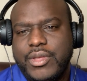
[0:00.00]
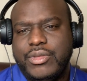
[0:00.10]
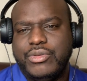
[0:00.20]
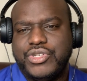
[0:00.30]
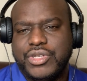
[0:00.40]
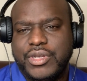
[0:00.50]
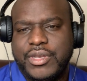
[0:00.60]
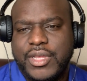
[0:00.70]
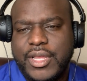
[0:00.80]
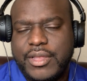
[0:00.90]
You
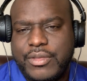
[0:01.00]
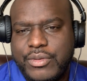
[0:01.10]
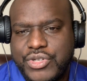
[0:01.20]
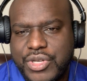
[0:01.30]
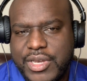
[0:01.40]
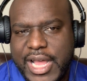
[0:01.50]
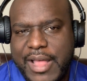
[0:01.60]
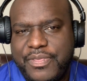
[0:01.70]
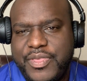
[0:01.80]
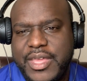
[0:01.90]
should
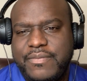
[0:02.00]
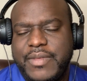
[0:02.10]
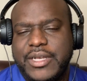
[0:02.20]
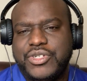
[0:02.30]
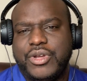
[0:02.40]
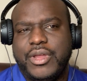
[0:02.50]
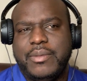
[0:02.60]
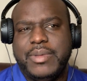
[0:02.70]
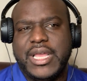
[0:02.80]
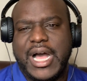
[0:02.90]
not think that you're going
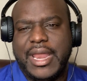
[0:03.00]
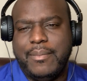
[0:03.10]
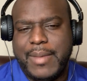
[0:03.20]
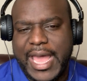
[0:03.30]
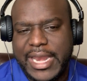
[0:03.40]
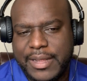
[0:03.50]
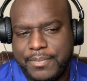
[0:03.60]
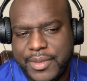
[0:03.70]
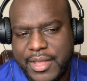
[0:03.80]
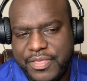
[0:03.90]
to be automatic.
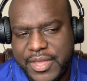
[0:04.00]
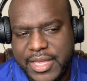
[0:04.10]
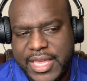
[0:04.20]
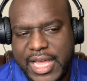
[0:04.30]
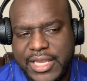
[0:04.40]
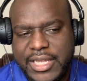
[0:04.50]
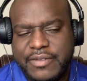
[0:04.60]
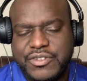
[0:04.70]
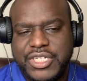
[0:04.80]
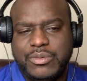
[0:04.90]
I think Kelly,
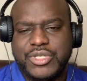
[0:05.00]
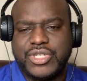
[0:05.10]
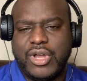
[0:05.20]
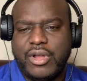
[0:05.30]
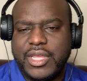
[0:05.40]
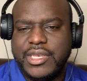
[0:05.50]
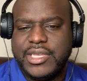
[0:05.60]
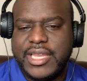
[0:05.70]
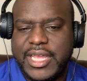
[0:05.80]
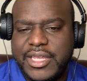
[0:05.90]
if she was talking
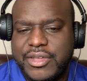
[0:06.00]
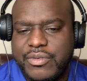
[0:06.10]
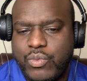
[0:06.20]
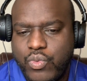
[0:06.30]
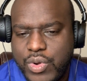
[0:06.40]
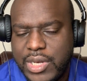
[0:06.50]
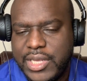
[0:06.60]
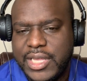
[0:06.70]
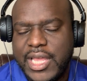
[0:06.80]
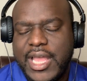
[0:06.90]
today, could
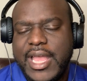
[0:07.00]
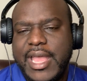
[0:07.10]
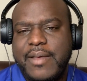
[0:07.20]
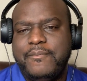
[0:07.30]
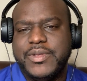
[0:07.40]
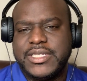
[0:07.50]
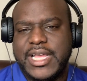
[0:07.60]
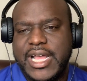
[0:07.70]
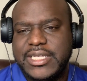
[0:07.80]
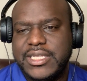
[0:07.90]
really
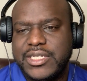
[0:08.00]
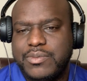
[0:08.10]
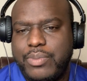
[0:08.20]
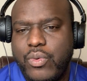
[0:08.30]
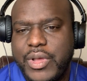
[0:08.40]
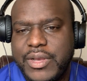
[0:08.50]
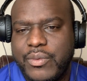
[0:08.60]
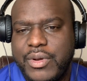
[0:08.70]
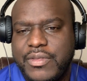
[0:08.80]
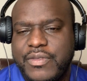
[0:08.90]
emphasize this point.
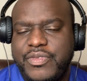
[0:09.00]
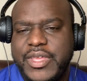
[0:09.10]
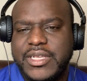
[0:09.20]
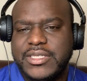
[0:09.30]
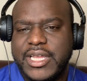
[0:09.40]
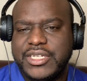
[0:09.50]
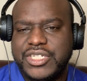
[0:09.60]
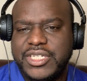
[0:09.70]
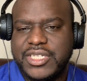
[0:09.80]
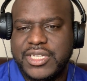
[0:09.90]
One of the things that
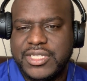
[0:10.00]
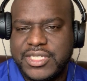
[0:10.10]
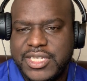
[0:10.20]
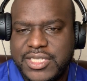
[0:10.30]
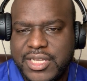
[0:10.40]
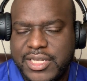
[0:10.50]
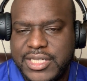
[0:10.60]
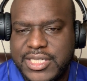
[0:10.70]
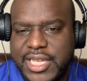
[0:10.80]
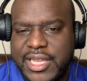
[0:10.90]
she's consistently
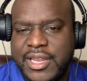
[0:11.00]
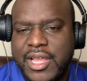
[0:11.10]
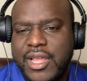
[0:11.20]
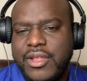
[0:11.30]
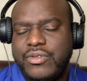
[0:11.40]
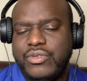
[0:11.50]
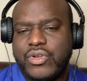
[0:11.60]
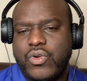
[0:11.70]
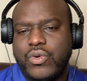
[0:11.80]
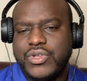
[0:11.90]
said through the
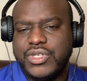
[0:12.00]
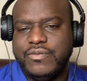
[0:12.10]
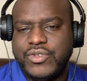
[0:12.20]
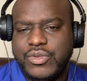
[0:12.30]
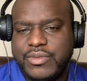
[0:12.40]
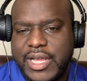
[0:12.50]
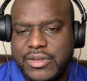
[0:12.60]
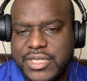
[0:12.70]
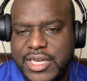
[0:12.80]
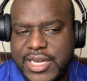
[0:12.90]
course of
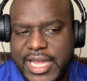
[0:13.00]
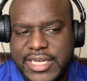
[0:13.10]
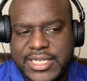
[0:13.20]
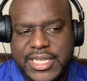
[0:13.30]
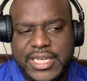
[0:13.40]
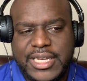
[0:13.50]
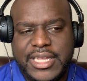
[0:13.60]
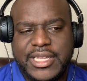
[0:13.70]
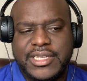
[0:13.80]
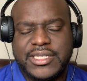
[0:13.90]
2019
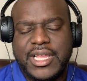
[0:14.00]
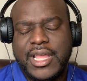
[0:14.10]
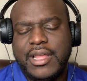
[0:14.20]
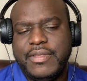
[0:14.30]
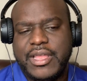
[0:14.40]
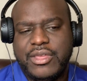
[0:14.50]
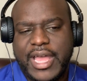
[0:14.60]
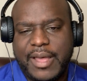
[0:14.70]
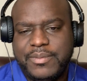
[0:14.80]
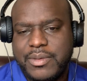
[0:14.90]
is that you
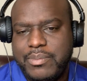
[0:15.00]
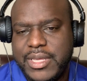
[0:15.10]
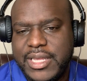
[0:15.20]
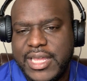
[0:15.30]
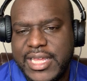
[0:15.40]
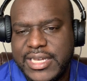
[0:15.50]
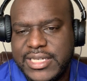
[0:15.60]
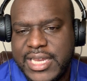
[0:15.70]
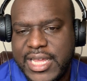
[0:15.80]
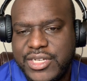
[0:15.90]
have to be
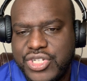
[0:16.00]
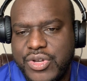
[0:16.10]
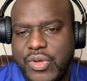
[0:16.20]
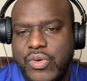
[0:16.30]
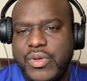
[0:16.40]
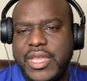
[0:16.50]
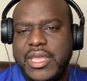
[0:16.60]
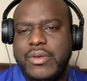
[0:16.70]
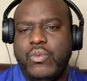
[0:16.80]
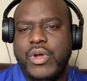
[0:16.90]
intentional
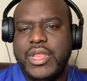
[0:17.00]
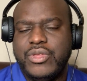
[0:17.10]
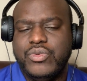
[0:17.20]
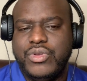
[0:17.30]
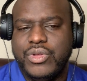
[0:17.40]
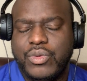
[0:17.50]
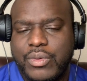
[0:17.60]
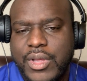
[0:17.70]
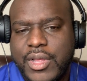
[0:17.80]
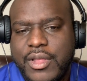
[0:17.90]
in what you
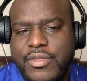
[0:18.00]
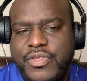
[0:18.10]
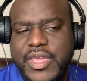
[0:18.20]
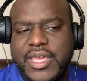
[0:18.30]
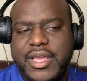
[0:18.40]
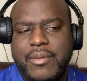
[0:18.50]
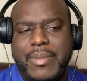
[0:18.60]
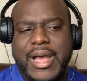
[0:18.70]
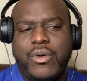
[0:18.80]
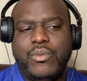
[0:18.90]
do, thinking
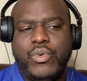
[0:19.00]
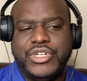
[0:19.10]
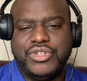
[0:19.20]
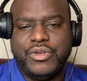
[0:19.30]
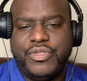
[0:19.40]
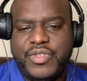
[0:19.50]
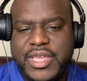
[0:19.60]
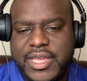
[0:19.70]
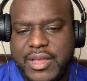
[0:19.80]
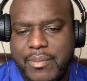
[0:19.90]
about what you're
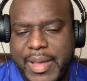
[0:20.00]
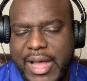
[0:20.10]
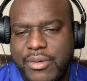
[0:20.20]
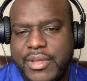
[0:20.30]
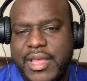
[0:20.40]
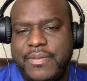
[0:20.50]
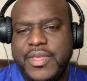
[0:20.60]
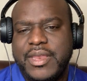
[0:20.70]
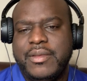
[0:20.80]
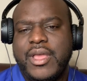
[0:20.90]
thinking about, and
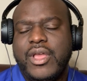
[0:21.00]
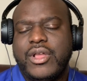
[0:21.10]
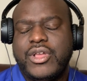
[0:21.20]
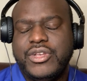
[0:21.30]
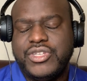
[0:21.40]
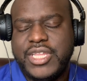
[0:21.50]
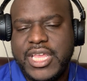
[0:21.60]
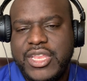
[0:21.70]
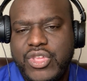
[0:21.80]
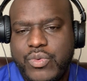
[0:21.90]
then
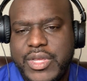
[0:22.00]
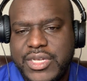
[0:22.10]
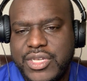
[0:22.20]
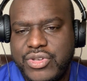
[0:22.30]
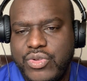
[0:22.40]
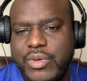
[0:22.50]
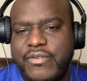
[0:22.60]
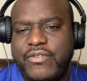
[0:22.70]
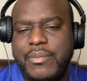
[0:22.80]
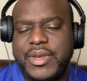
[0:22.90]
continuing to do it
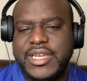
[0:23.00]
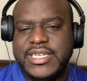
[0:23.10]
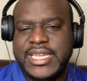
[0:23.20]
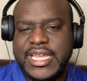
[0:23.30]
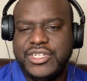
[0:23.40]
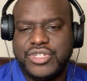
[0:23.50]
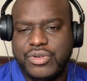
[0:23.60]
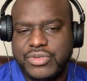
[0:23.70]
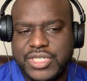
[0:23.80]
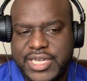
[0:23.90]
from an
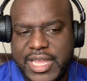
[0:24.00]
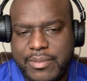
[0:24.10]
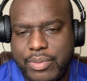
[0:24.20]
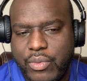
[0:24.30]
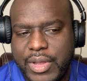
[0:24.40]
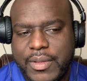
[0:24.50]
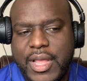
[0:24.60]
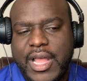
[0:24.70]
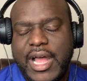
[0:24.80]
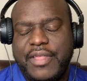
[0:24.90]
intentional standpoint.
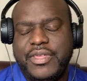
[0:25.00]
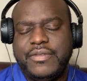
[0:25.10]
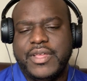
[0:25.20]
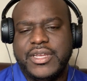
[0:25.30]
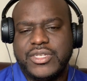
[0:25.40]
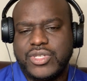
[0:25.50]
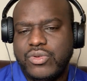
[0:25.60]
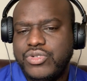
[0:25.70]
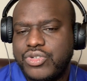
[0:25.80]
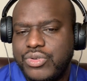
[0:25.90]
I think that is
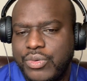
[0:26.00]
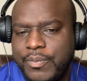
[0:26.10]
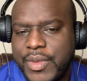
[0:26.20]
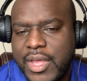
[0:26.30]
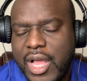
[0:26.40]
so true.